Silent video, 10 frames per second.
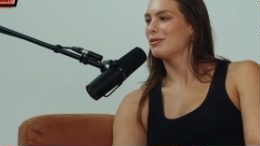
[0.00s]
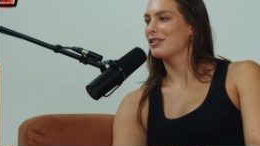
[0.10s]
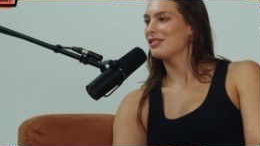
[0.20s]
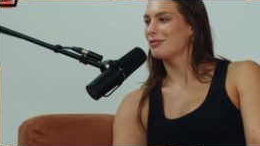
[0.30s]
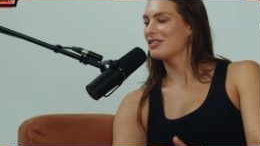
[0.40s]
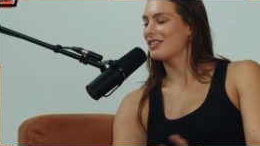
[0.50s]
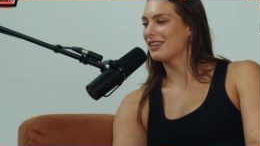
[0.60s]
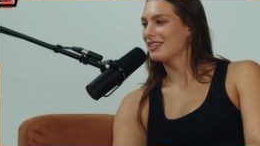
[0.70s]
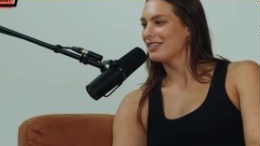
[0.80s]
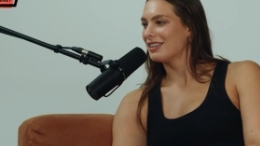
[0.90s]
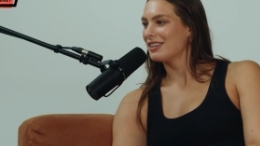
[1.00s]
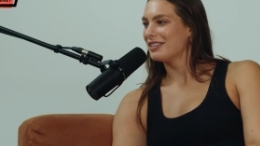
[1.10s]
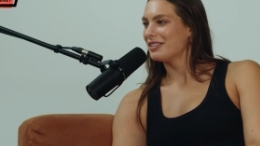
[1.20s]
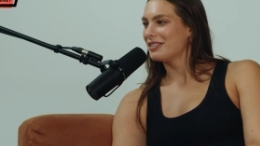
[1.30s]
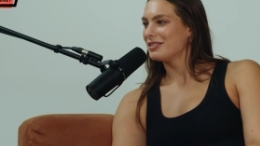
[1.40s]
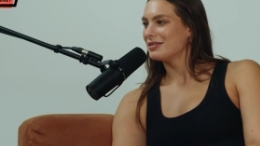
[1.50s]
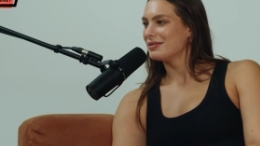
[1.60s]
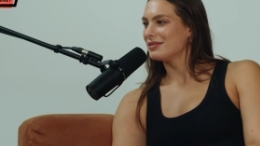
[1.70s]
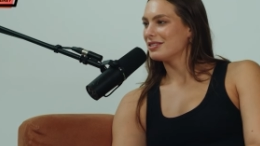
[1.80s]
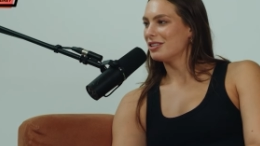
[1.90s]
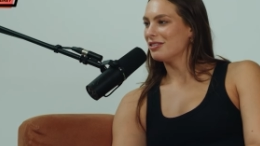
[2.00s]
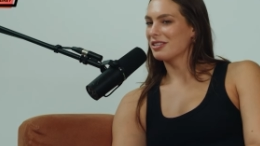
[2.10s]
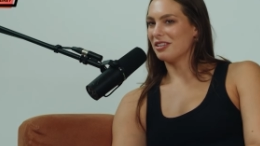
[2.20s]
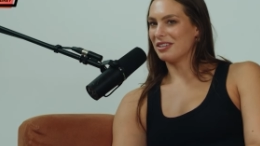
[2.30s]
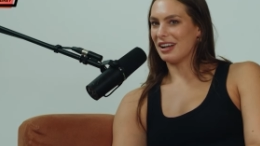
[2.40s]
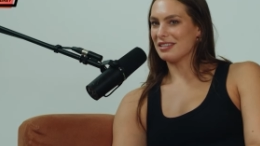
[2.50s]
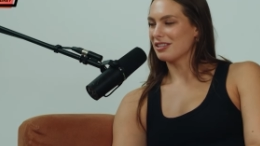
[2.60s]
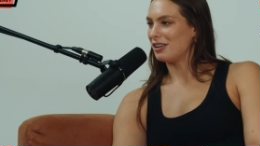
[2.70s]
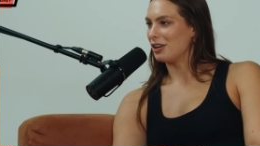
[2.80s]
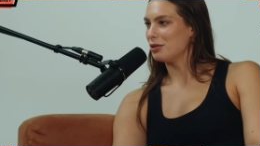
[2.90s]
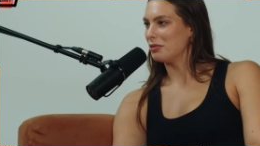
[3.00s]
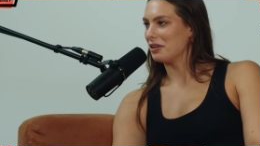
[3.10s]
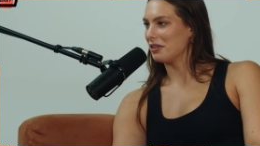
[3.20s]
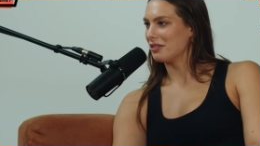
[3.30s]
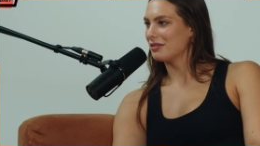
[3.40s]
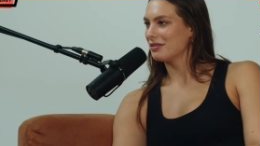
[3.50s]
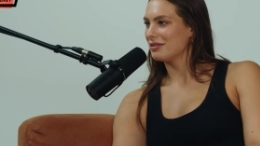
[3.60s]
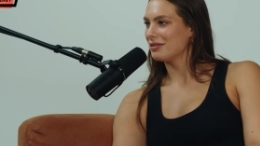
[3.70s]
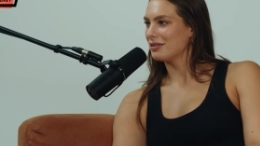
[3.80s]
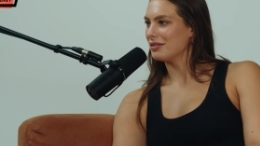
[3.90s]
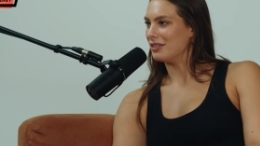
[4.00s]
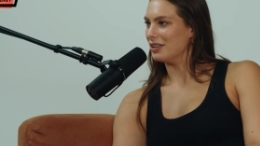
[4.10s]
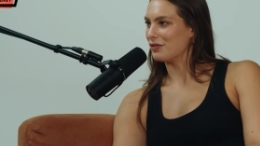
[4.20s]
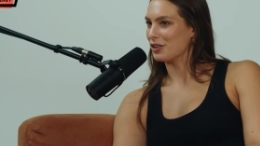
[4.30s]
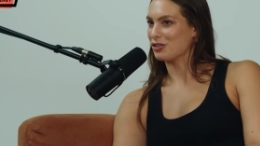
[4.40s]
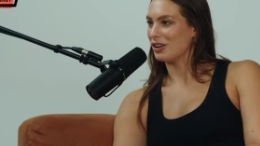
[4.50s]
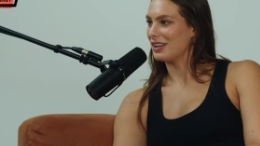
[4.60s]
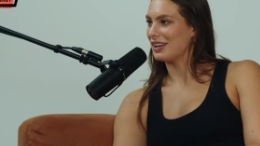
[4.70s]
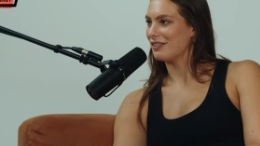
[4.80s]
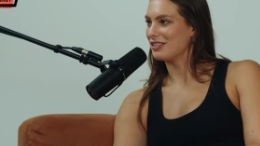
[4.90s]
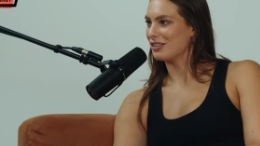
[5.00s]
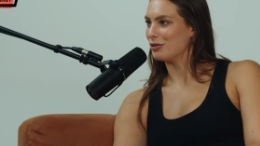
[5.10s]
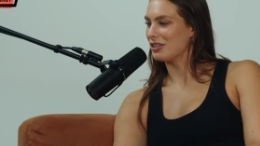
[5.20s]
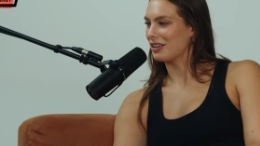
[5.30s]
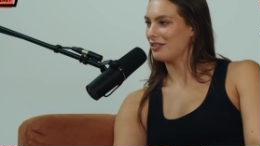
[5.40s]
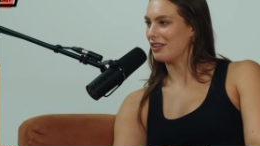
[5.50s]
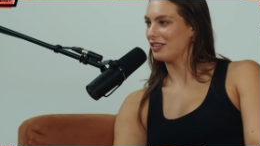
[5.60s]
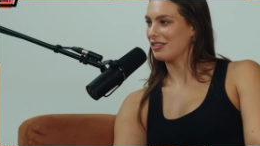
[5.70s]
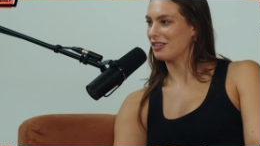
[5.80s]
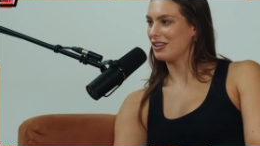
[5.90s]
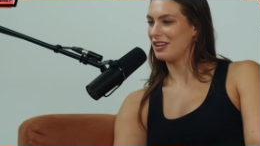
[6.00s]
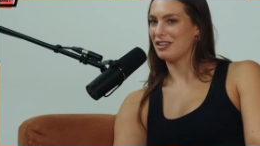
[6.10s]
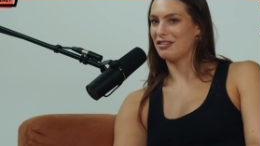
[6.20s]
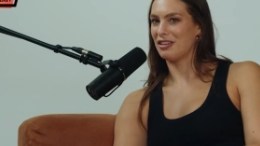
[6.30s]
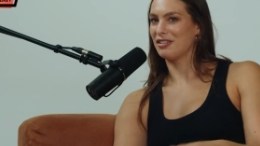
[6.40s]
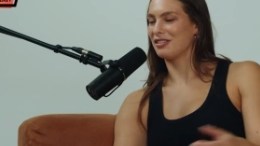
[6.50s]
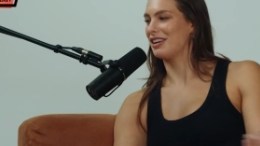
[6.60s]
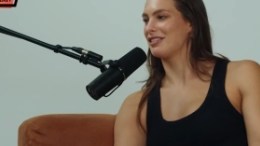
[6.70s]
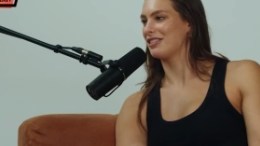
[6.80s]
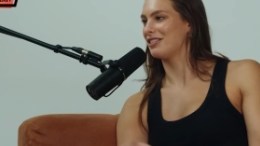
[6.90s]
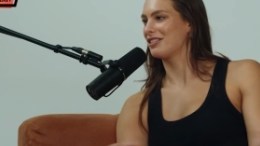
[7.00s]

because I'm just like, you don't go and ask a hockey player if they're training every single second of every single day. You know, those guys are out